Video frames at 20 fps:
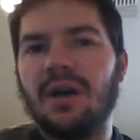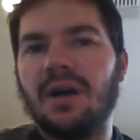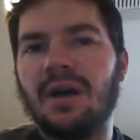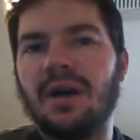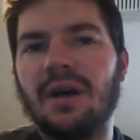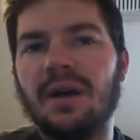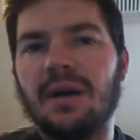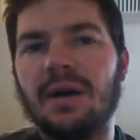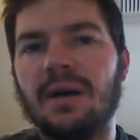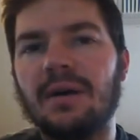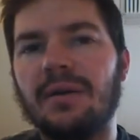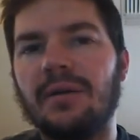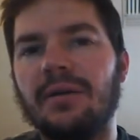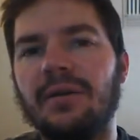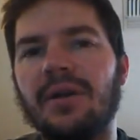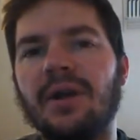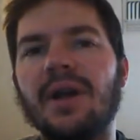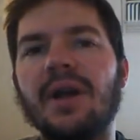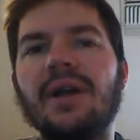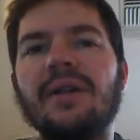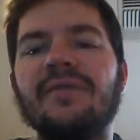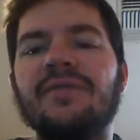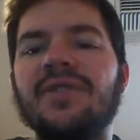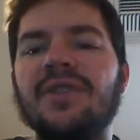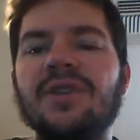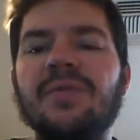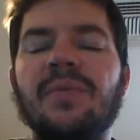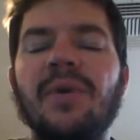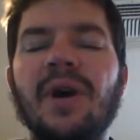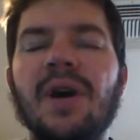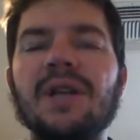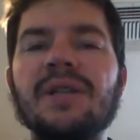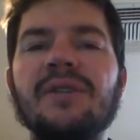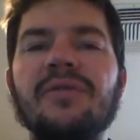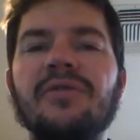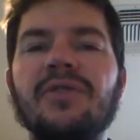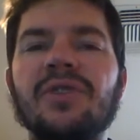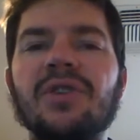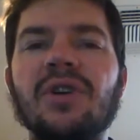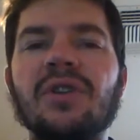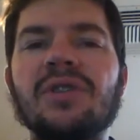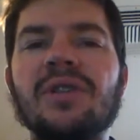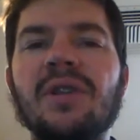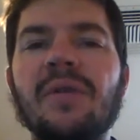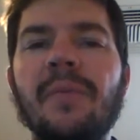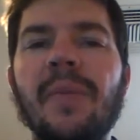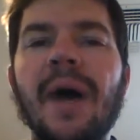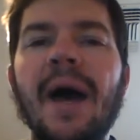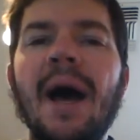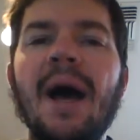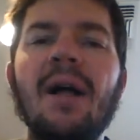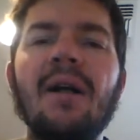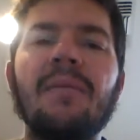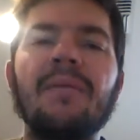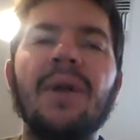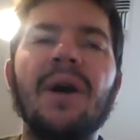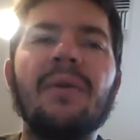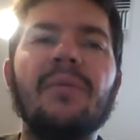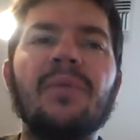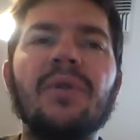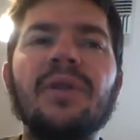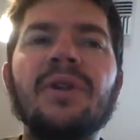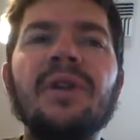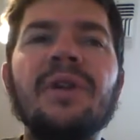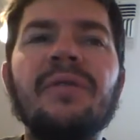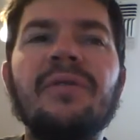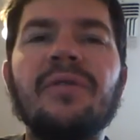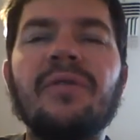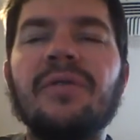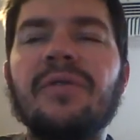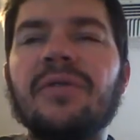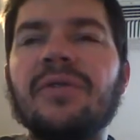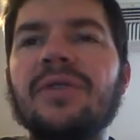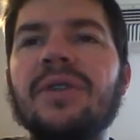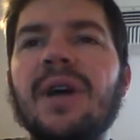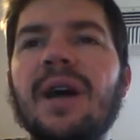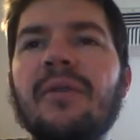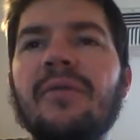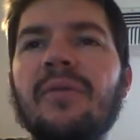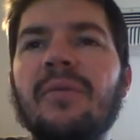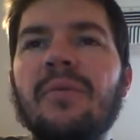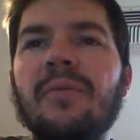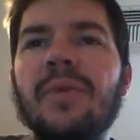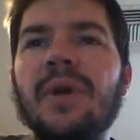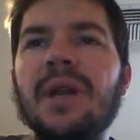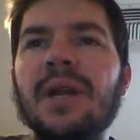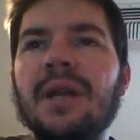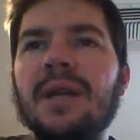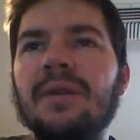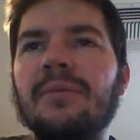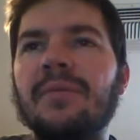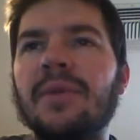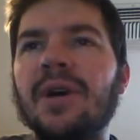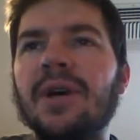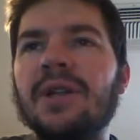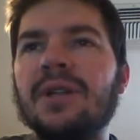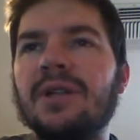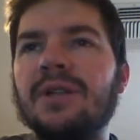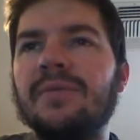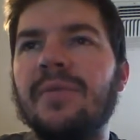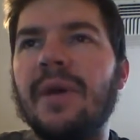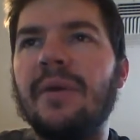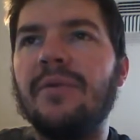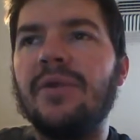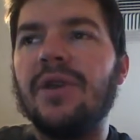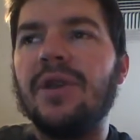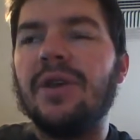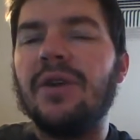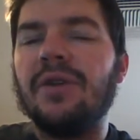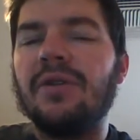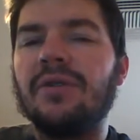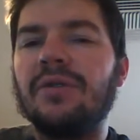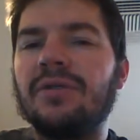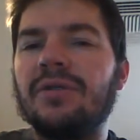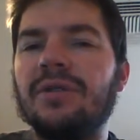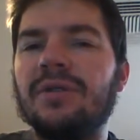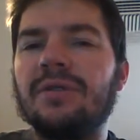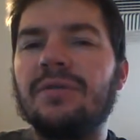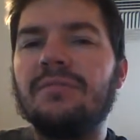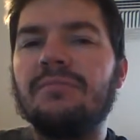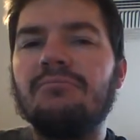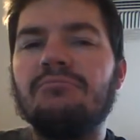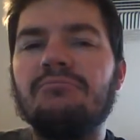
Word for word: Uh, I've seen positive results in the bowel. I'm not bleeding for the first time in many months, maybe years,